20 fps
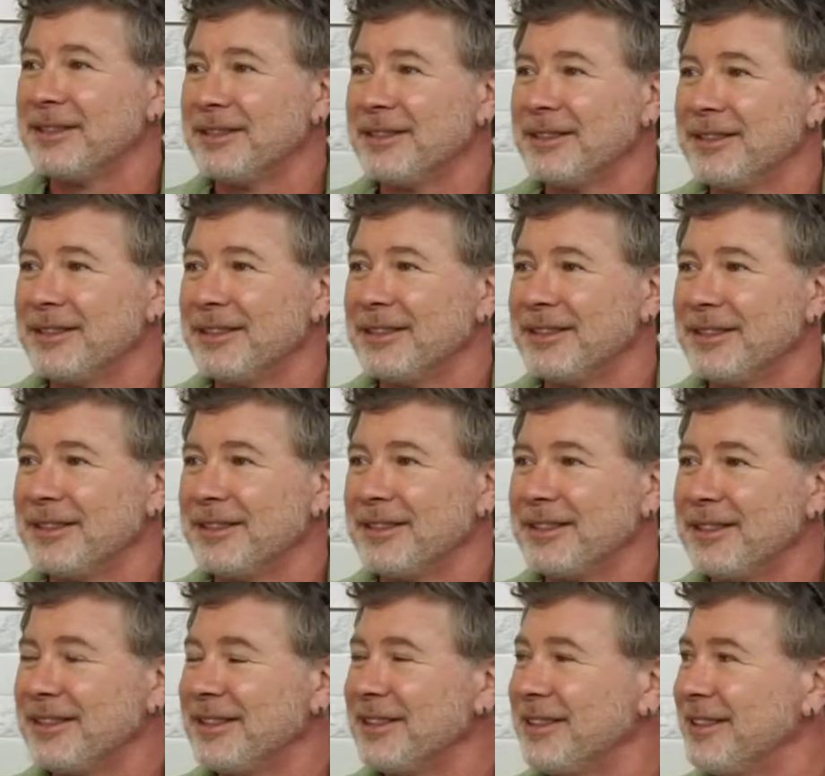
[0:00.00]

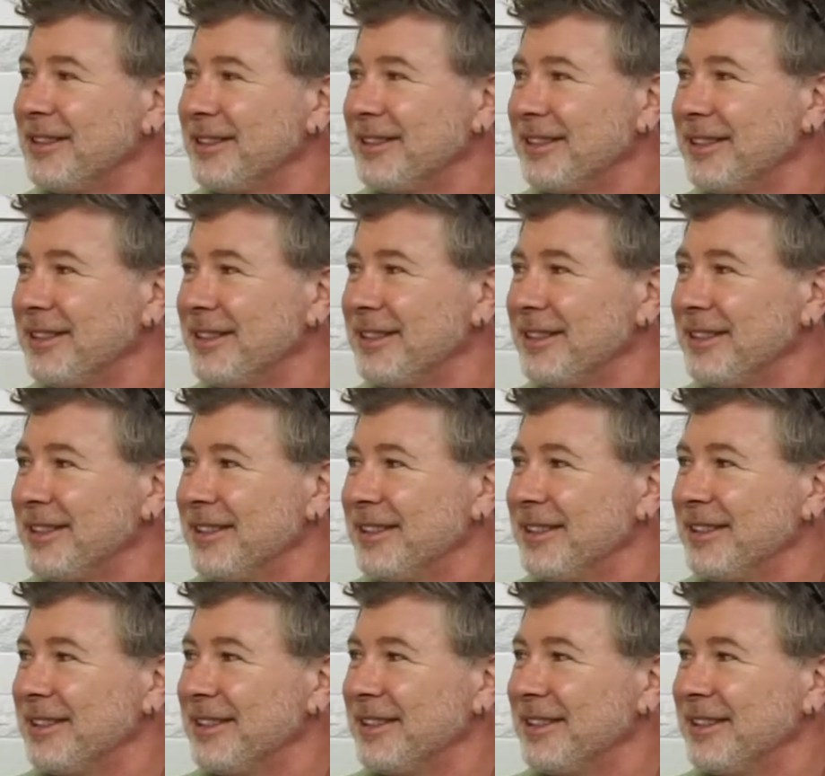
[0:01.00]

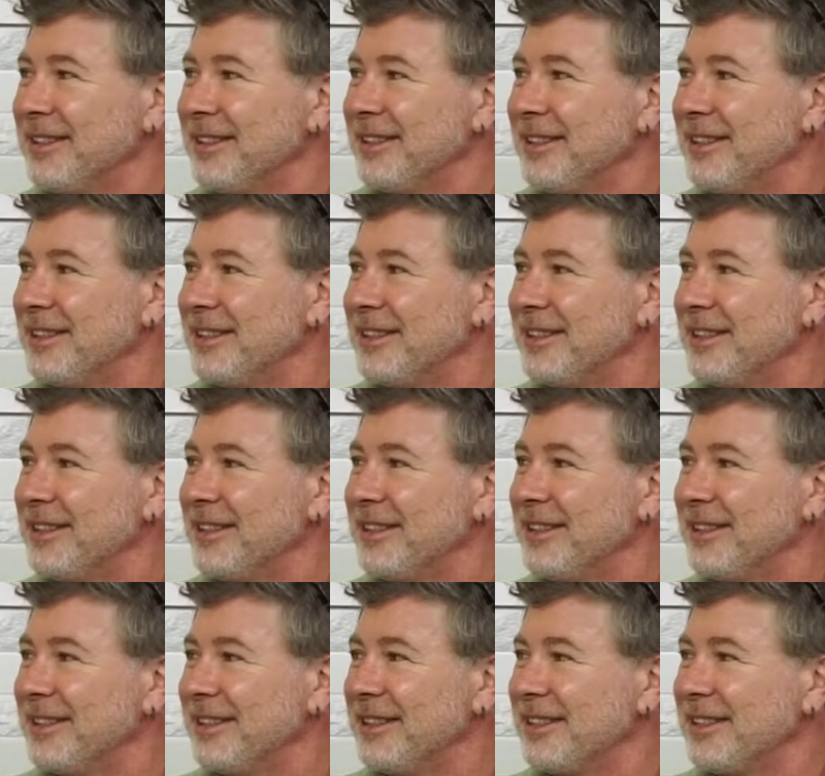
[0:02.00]

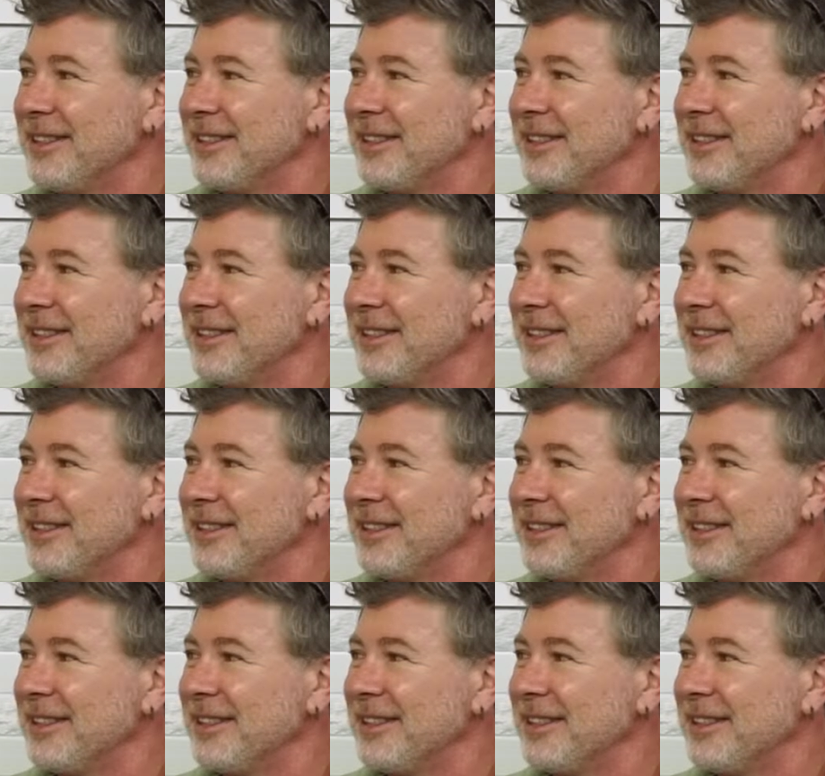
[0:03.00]
[no speech]